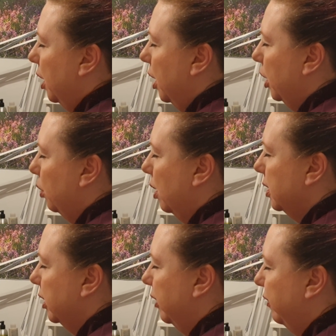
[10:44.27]

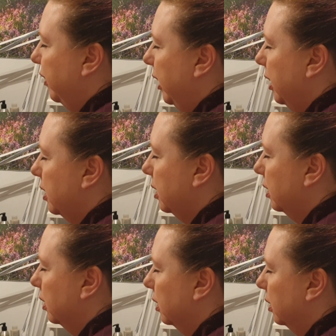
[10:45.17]
across her feet,
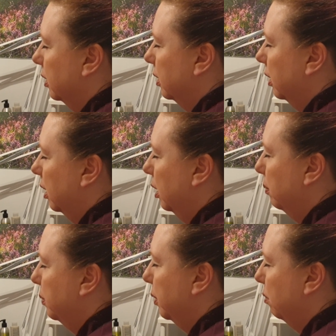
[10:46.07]

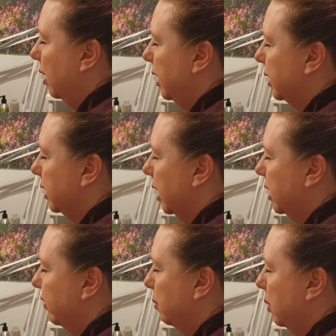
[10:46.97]
up the right side
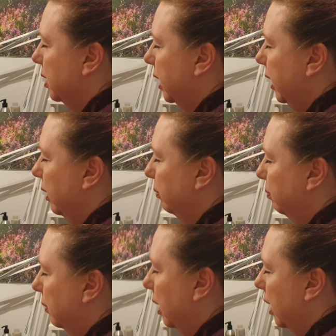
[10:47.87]
of her body,
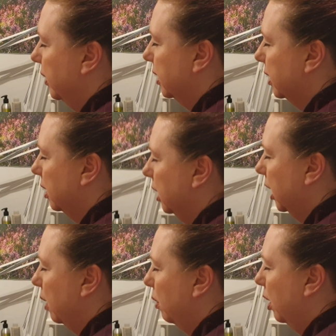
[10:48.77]
and that's going to
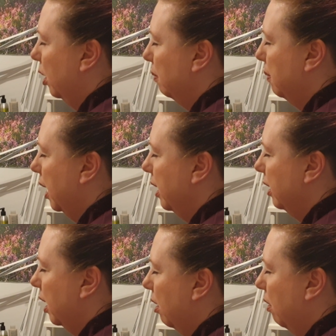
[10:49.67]
go up my
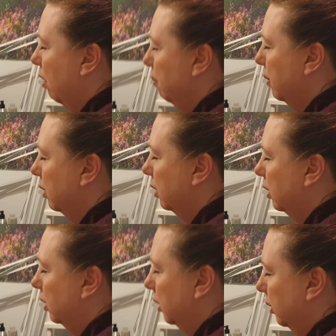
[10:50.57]
arm,
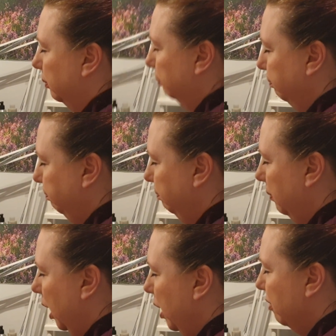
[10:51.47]

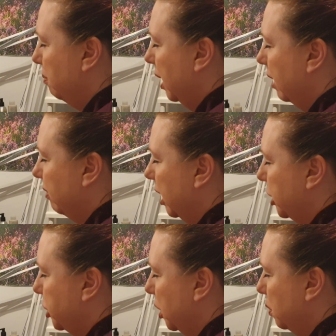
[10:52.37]
over my
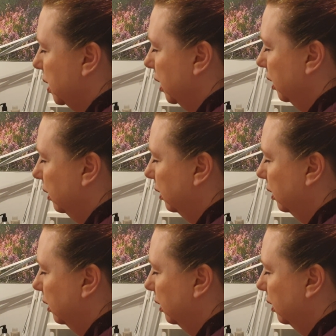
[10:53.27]
right shoulder,